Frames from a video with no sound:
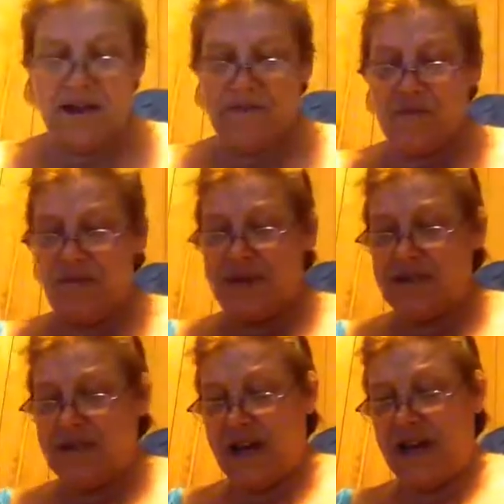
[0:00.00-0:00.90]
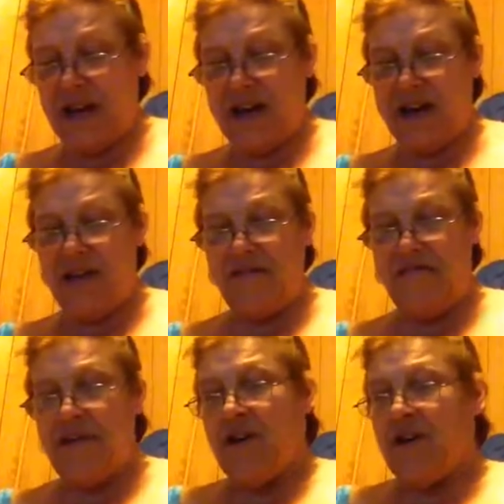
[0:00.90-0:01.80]
I'm going to have
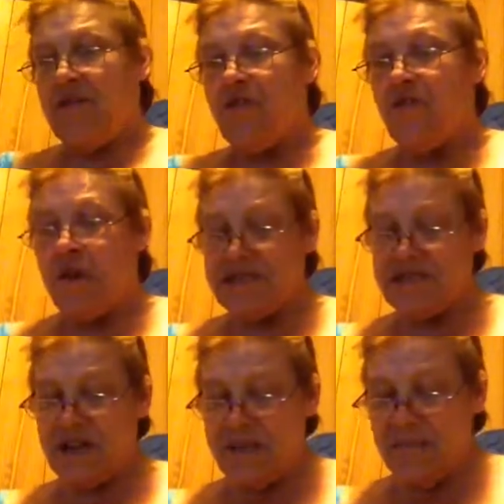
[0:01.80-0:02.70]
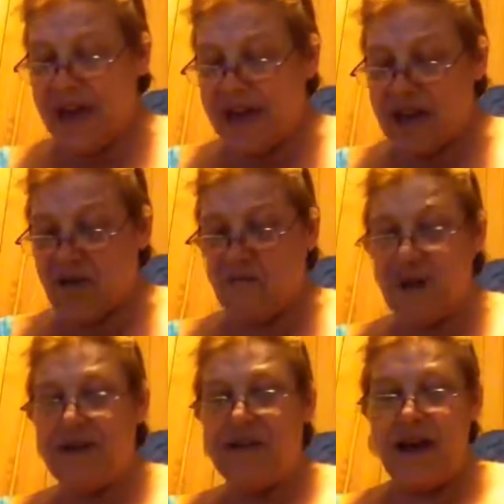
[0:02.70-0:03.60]
the ones I'm making
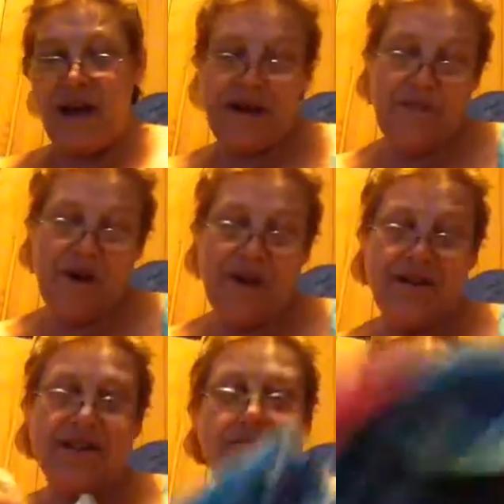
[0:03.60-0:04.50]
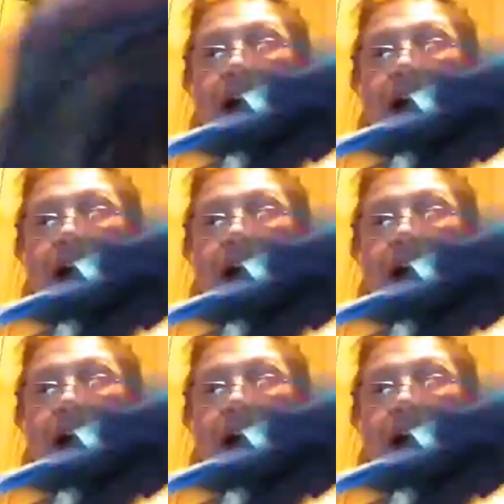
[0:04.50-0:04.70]
right now, and I've got some more